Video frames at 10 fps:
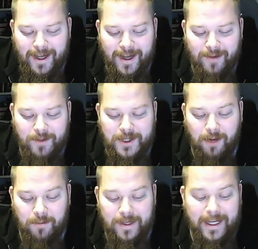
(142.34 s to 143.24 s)
which I'll
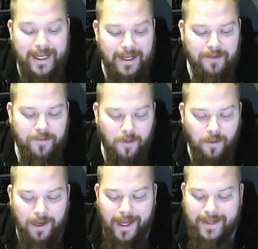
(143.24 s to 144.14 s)
be needing for the
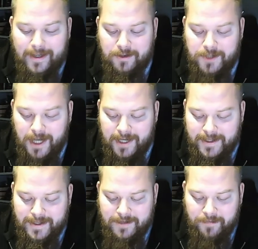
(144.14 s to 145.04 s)
Lake Town
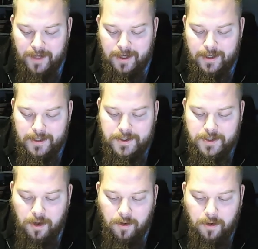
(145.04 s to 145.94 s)
Chase.
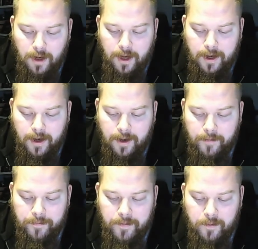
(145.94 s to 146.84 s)
So
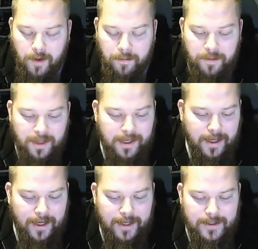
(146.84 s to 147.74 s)
what I'm
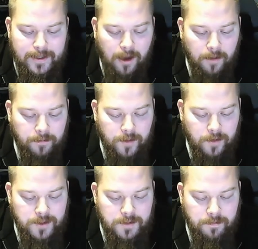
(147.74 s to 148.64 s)
thinking is I'm going
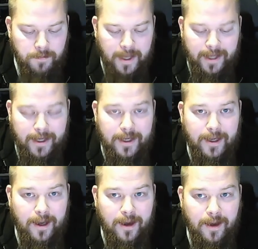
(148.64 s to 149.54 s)
to make
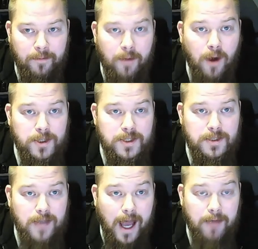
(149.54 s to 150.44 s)
Bard's
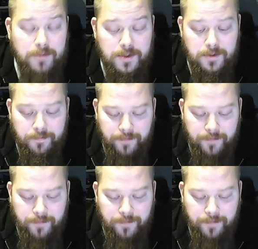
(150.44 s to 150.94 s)
house,